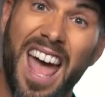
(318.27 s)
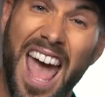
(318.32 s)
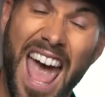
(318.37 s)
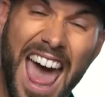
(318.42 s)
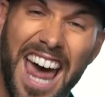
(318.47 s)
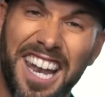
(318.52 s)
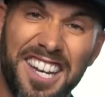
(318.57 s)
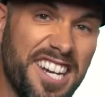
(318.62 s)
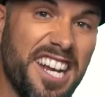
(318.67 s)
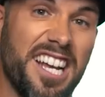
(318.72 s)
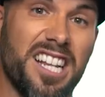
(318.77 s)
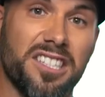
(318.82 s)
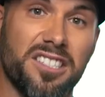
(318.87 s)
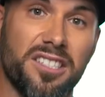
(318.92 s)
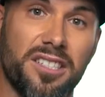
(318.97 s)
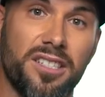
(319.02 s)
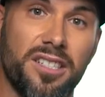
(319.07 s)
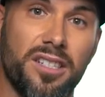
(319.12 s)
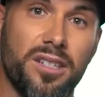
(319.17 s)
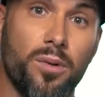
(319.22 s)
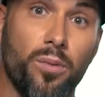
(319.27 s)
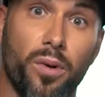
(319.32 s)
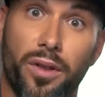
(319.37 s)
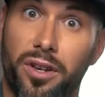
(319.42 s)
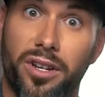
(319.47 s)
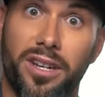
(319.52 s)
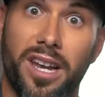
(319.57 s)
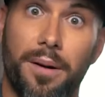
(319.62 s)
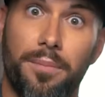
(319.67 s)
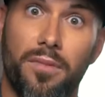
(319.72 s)
handheld with
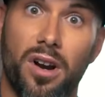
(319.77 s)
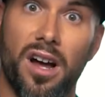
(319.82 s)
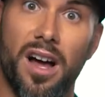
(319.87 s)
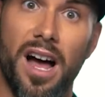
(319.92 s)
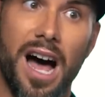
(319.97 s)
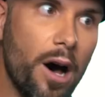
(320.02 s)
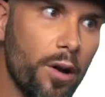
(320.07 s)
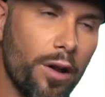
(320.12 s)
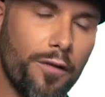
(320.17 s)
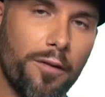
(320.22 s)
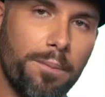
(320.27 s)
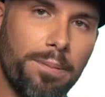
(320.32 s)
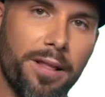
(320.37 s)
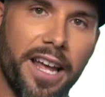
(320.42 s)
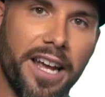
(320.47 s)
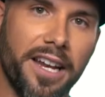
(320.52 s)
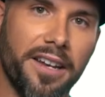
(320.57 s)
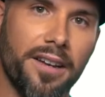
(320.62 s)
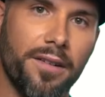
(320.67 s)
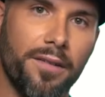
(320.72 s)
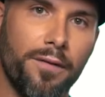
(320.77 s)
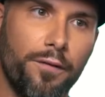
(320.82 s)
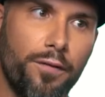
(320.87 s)
the camera out of a plane,